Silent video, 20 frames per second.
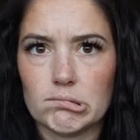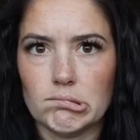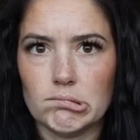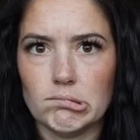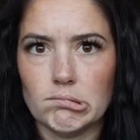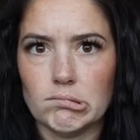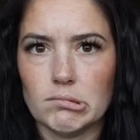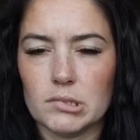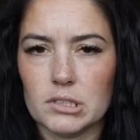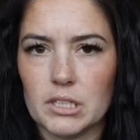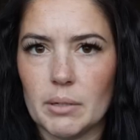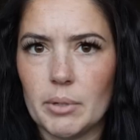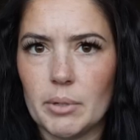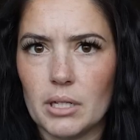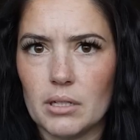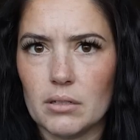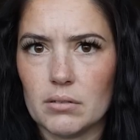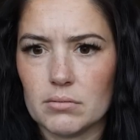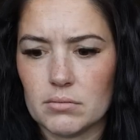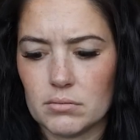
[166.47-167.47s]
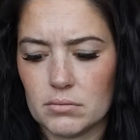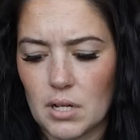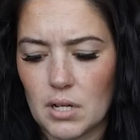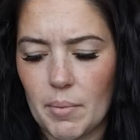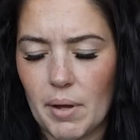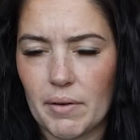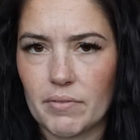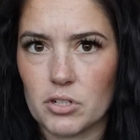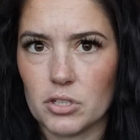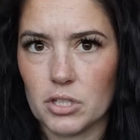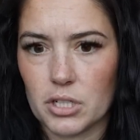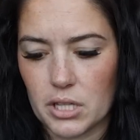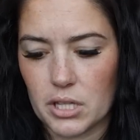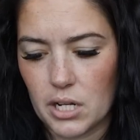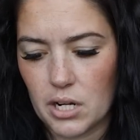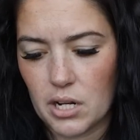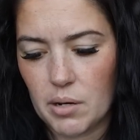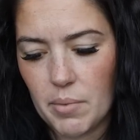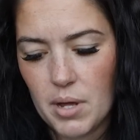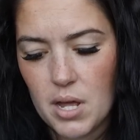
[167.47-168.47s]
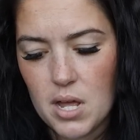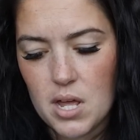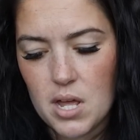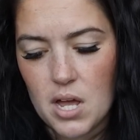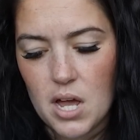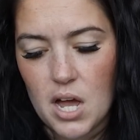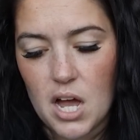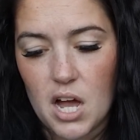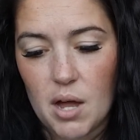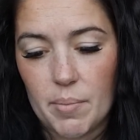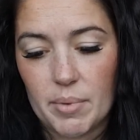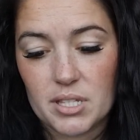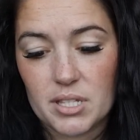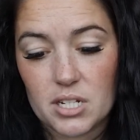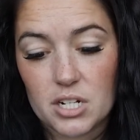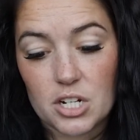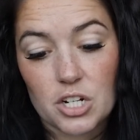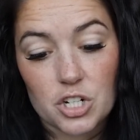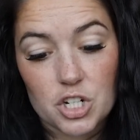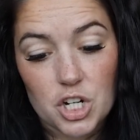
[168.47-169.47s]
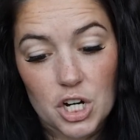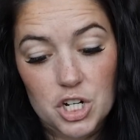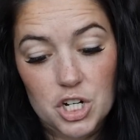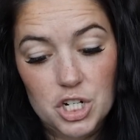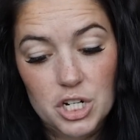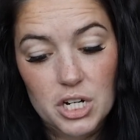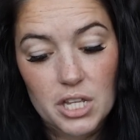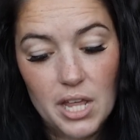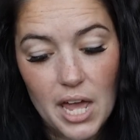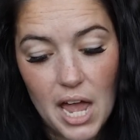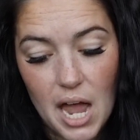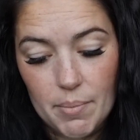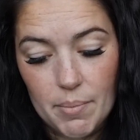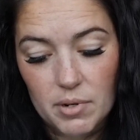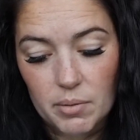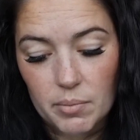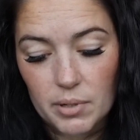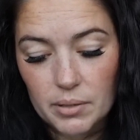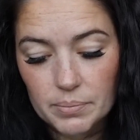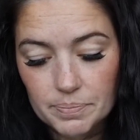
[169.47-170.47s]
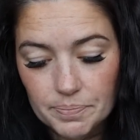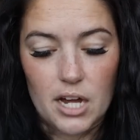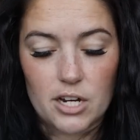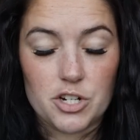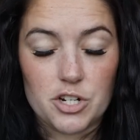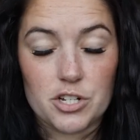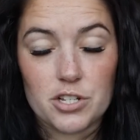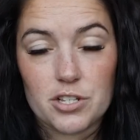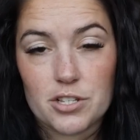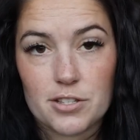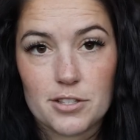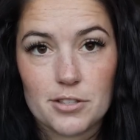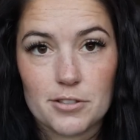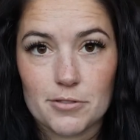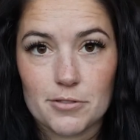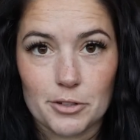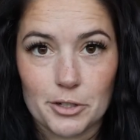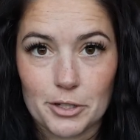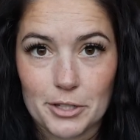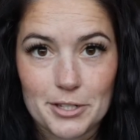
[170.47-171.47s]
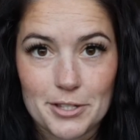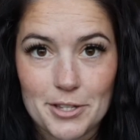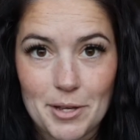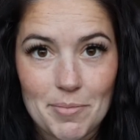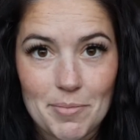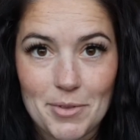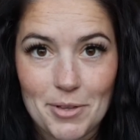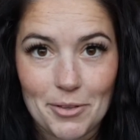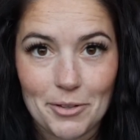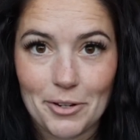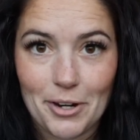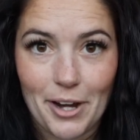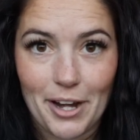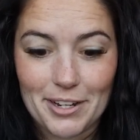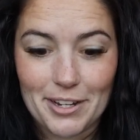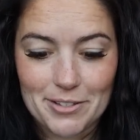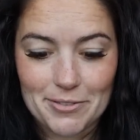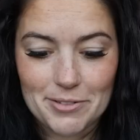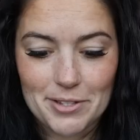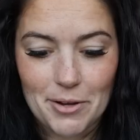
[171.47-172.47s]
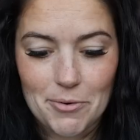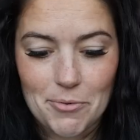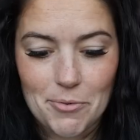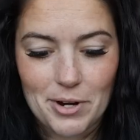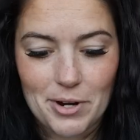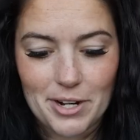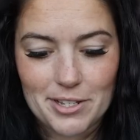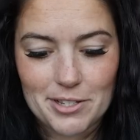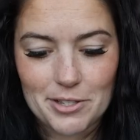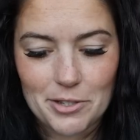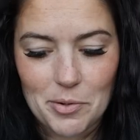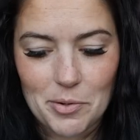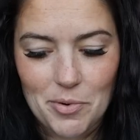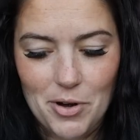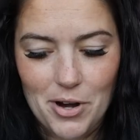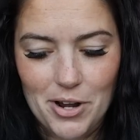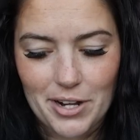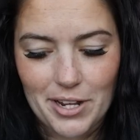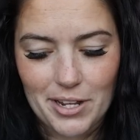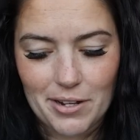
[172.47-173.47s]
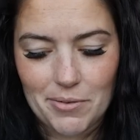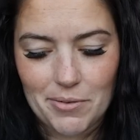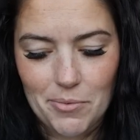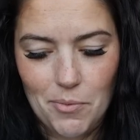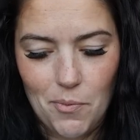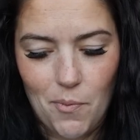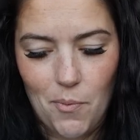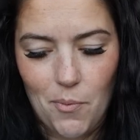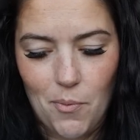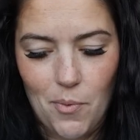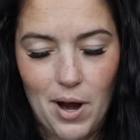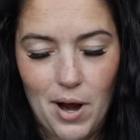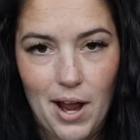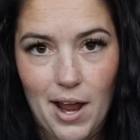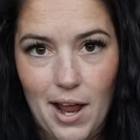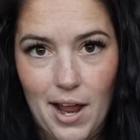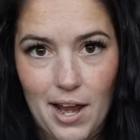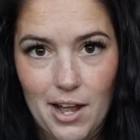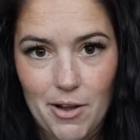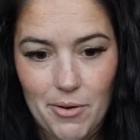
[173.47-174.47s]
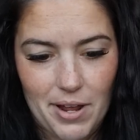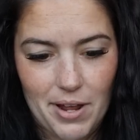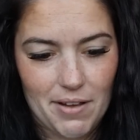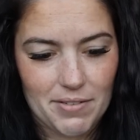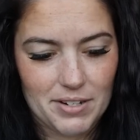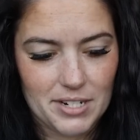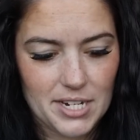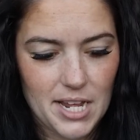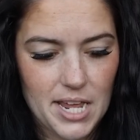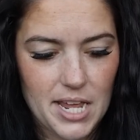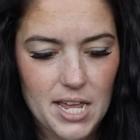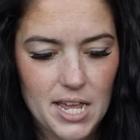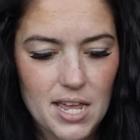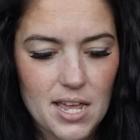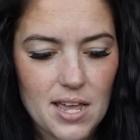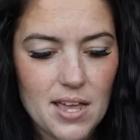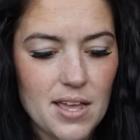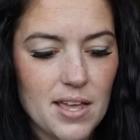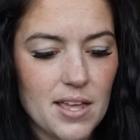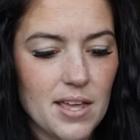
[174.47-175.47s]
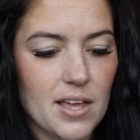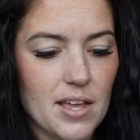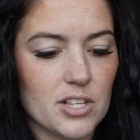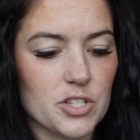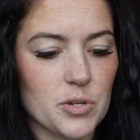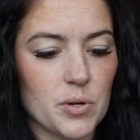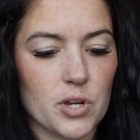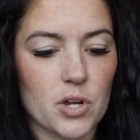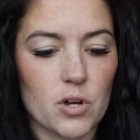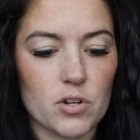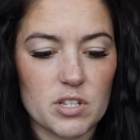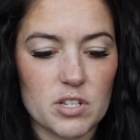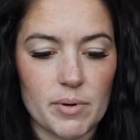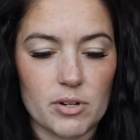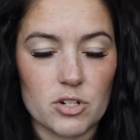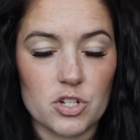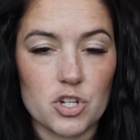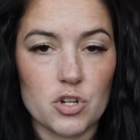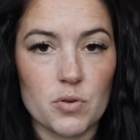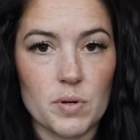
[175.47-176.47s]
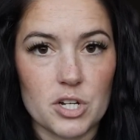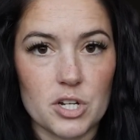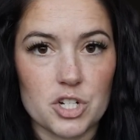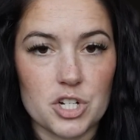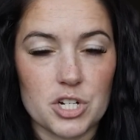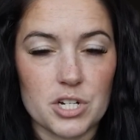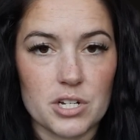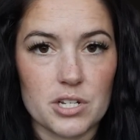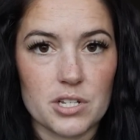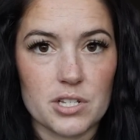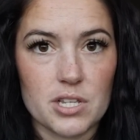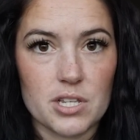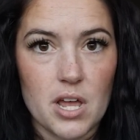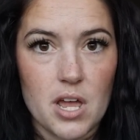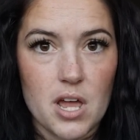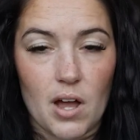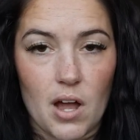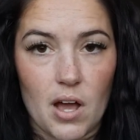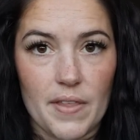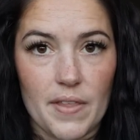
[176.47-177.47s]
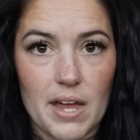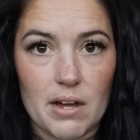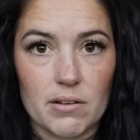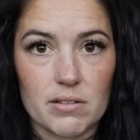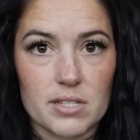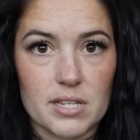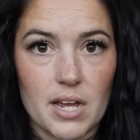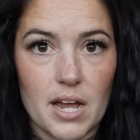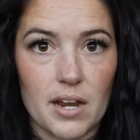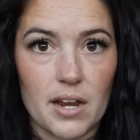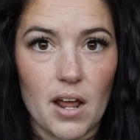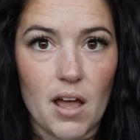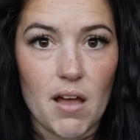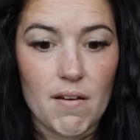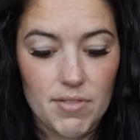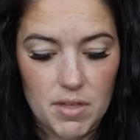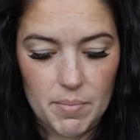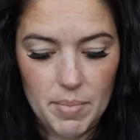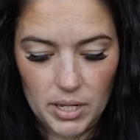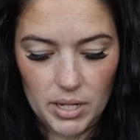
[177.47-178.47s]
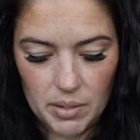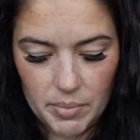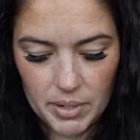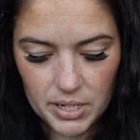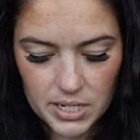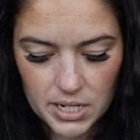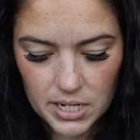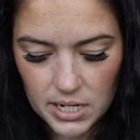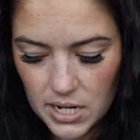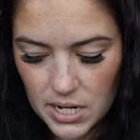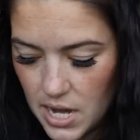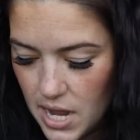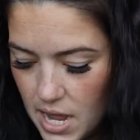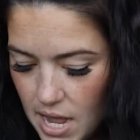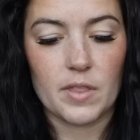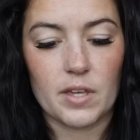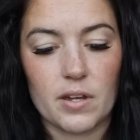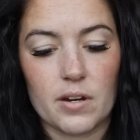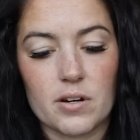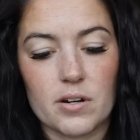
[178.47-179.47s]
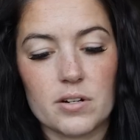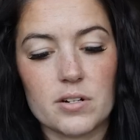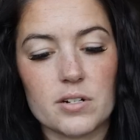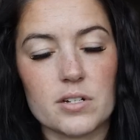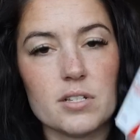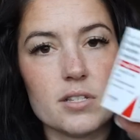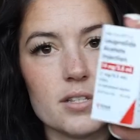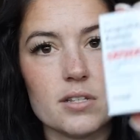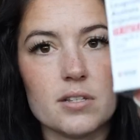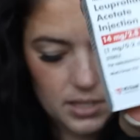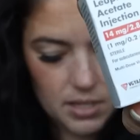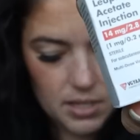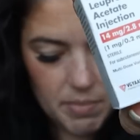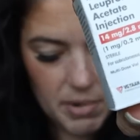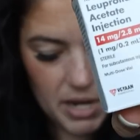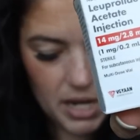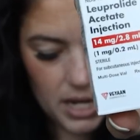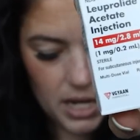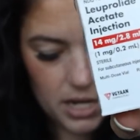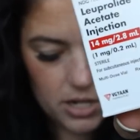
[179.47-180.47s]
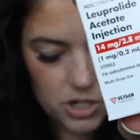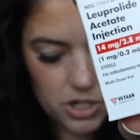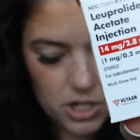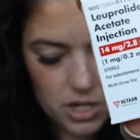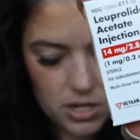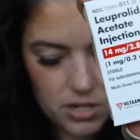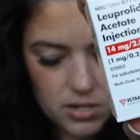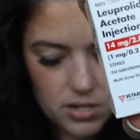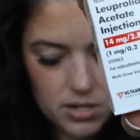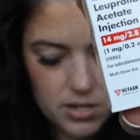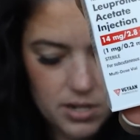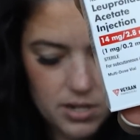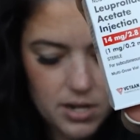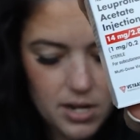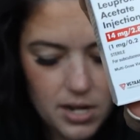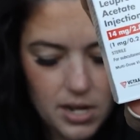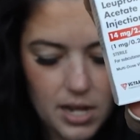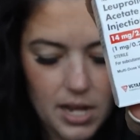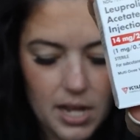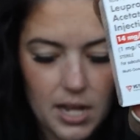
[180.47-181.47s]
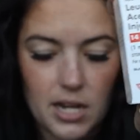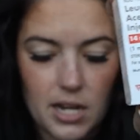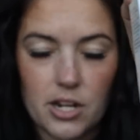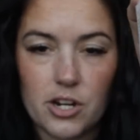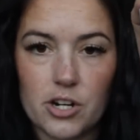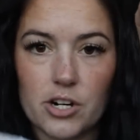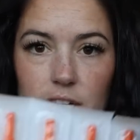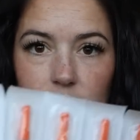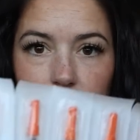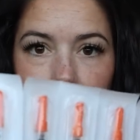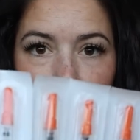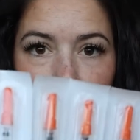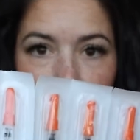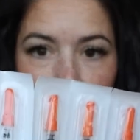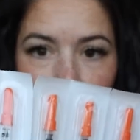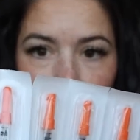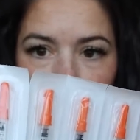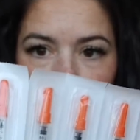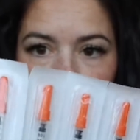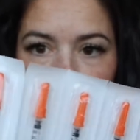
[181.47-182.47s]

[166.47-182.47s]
I'm gonna have to look that up. It's an injection in the abdomen. I just looked this up the other day because I was like, what is Lupron and why do I have to take it? So it goes about 2 inches on the outside of the belly button. There's the medication. And here is the little